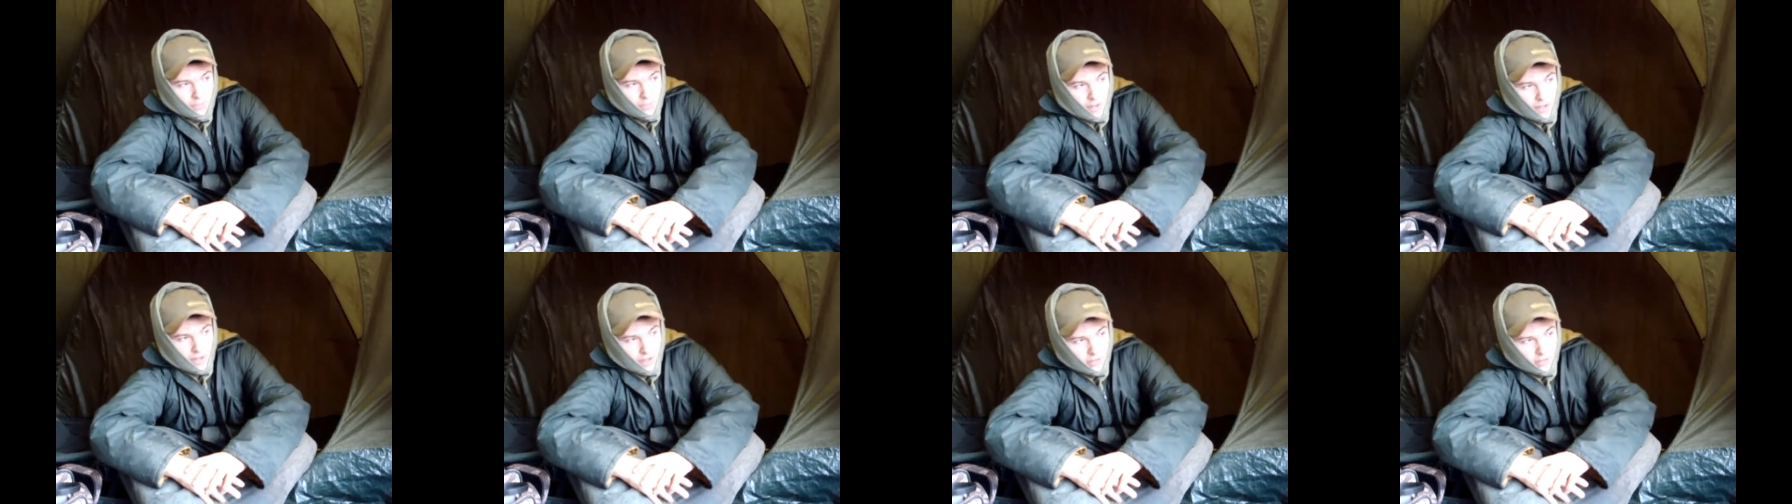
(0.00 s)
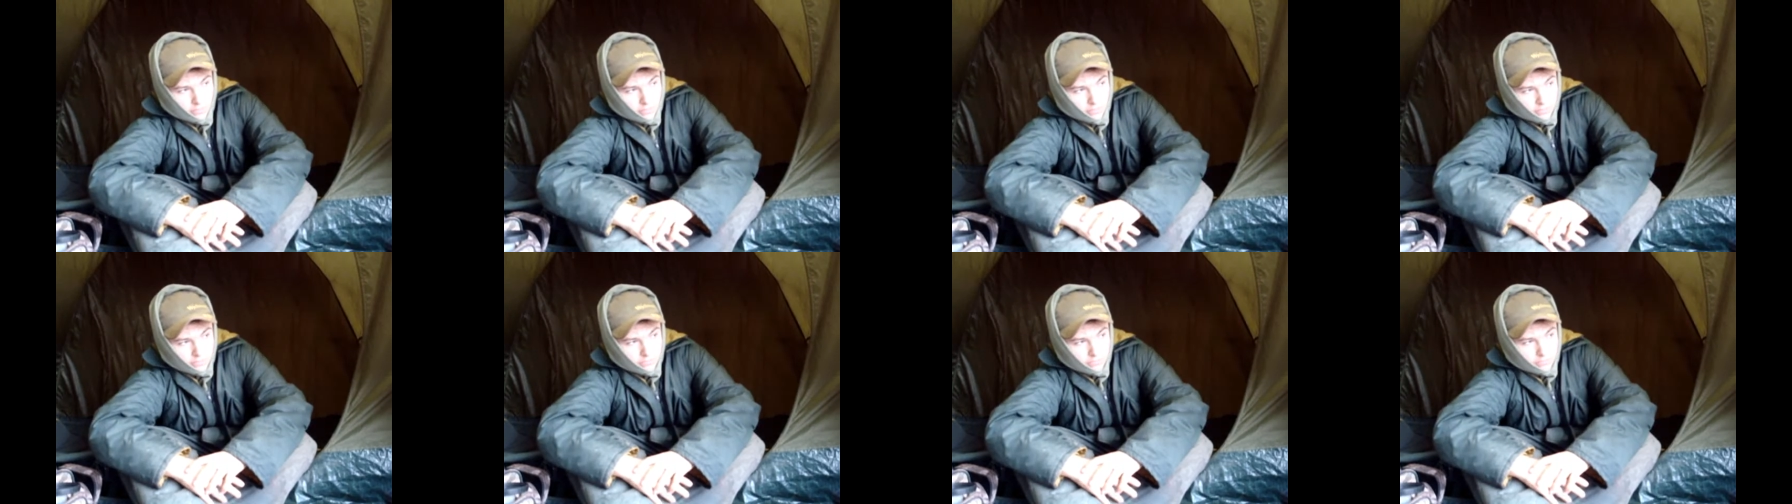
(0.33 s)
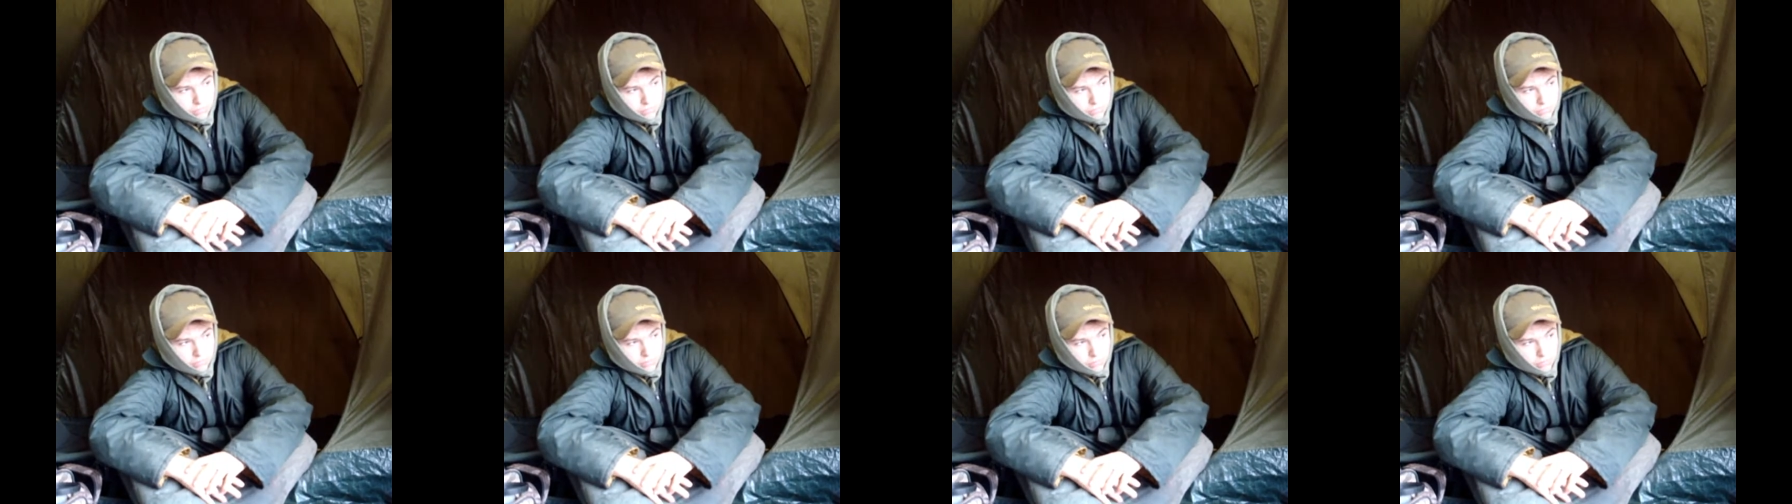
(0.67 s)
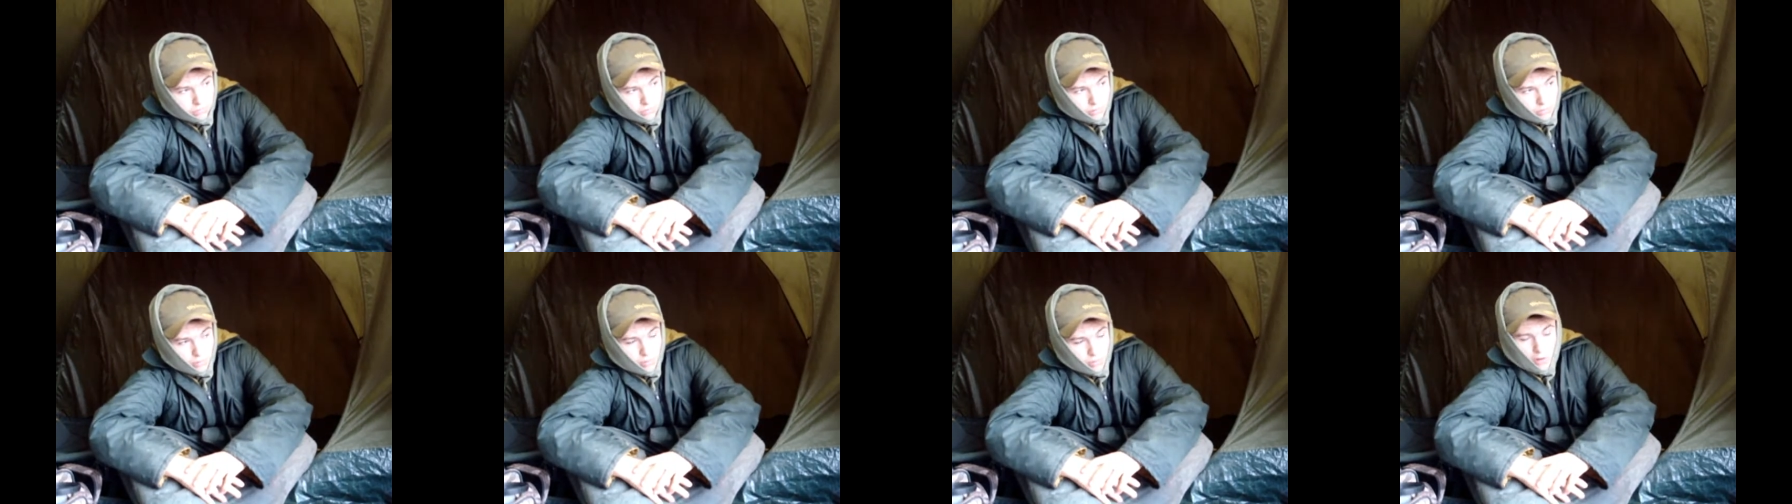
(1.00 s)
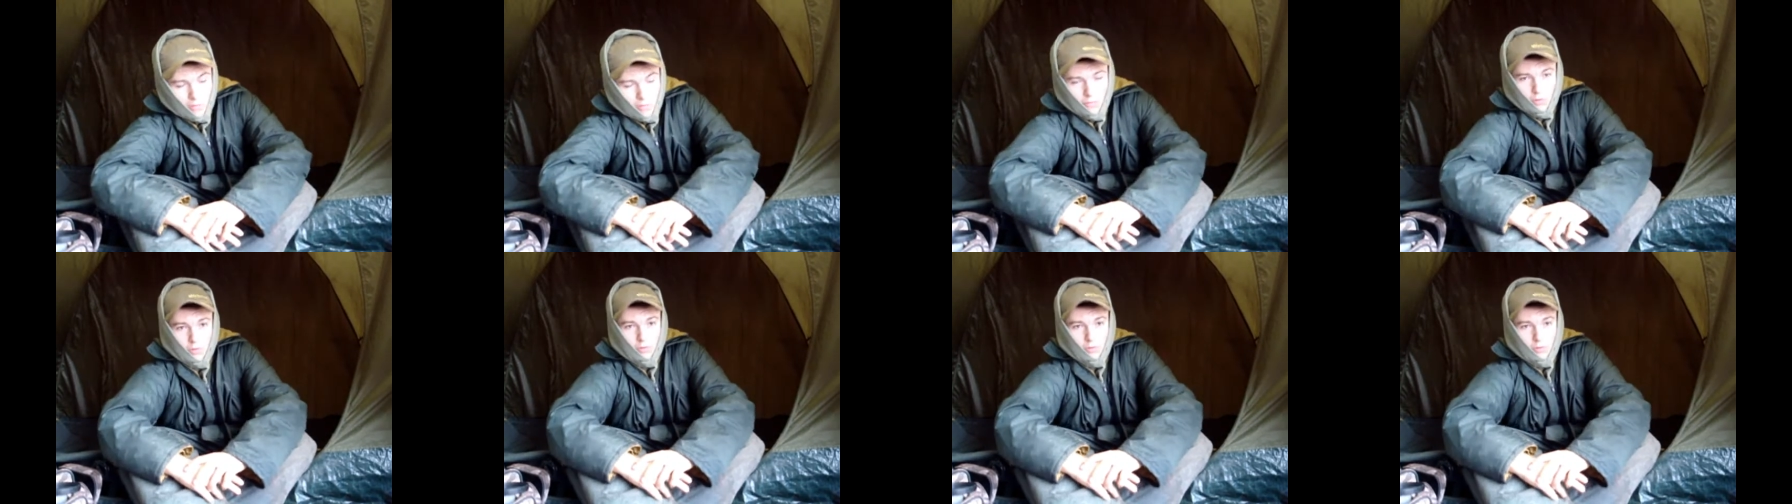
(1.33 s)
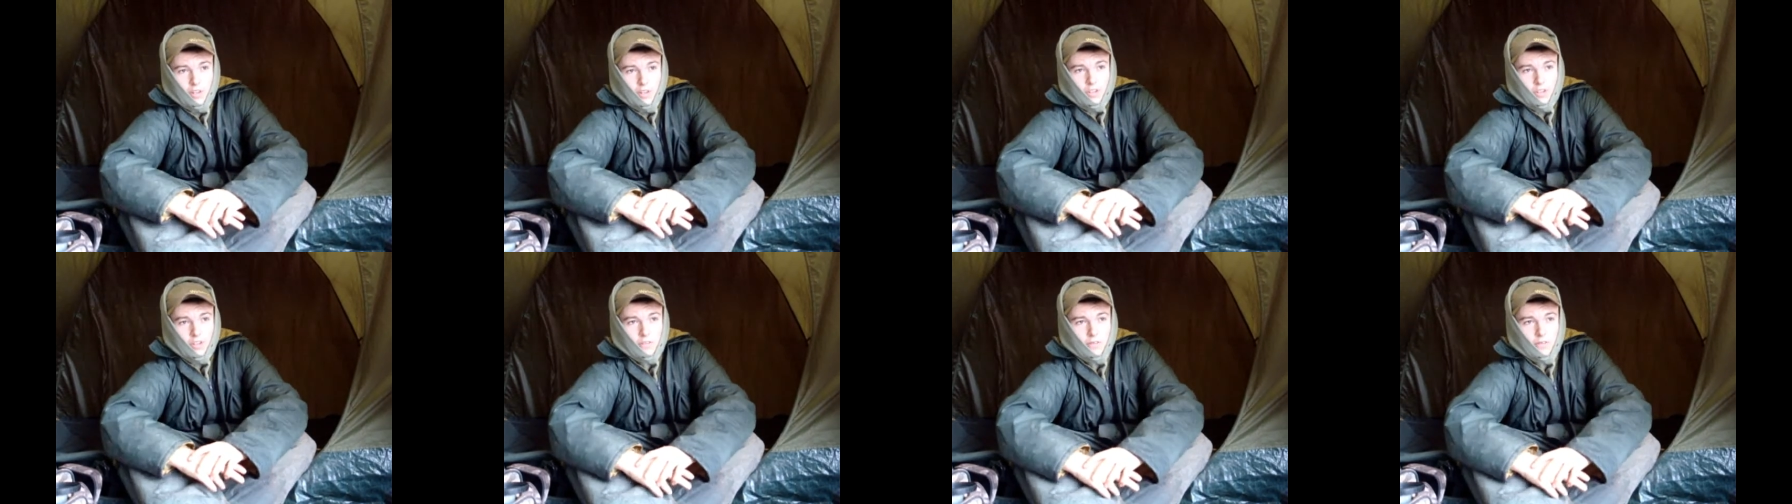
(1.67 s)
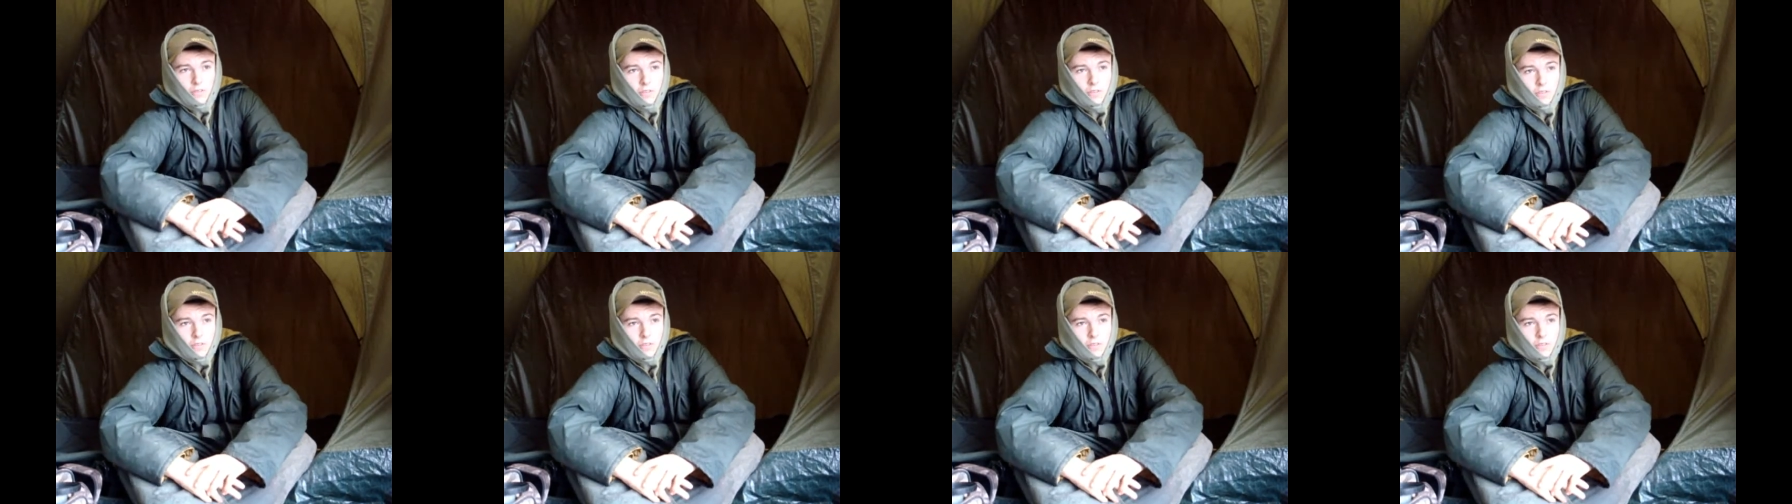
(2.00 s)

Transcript: about 12 degrees,